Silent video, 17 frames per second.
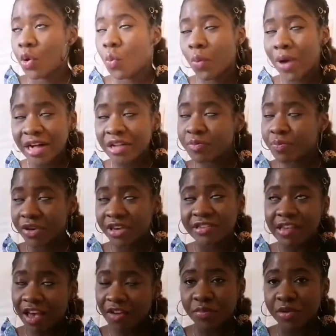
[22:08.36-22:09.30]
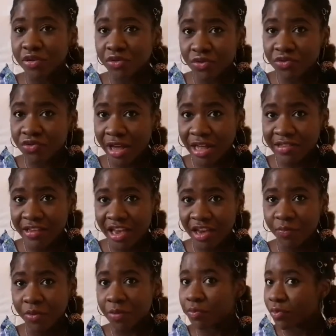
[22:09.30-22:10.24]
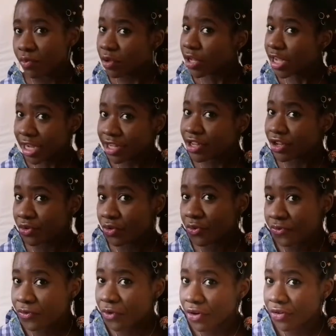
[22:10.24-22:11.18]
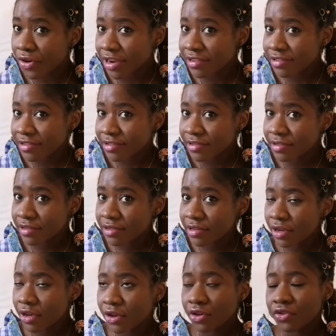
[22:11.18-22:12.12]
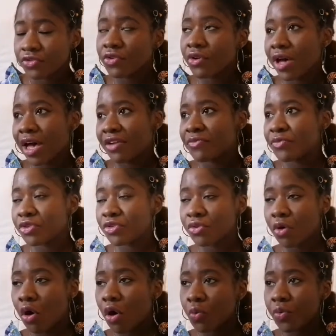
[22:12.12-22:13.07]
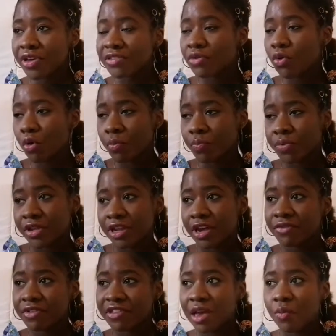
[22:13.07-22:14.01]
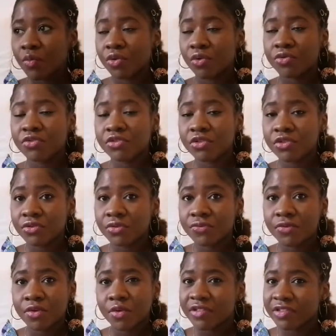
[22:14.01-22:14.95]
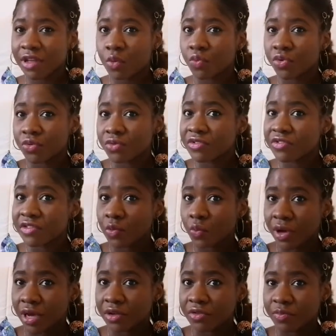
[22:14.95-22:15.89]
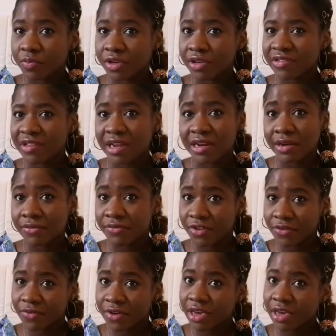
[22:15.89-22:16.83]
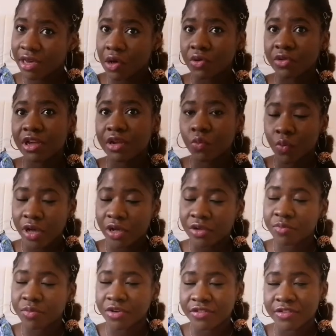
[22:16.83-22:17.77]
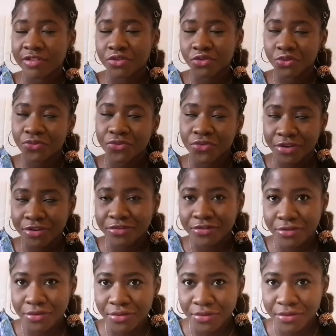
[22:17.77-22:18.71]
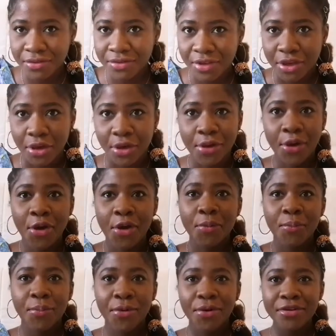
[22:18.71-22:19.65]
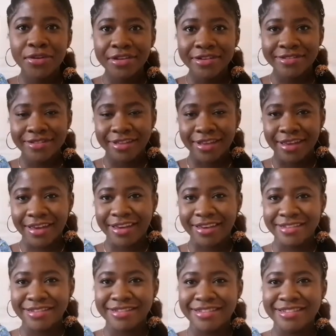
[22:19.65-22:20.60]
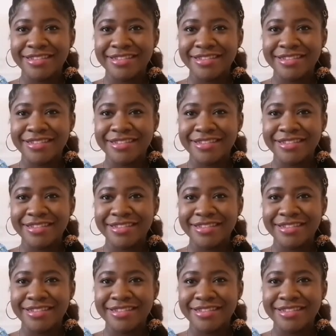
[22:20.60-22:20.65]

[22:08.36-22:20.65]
wild pigs have been known to attack people in the New Forest. So I've been always hoping every time we go to the New Forest that we don't see wild pigs, and I've never encountered wild pigs in the New Forest. So good thing. But on this day,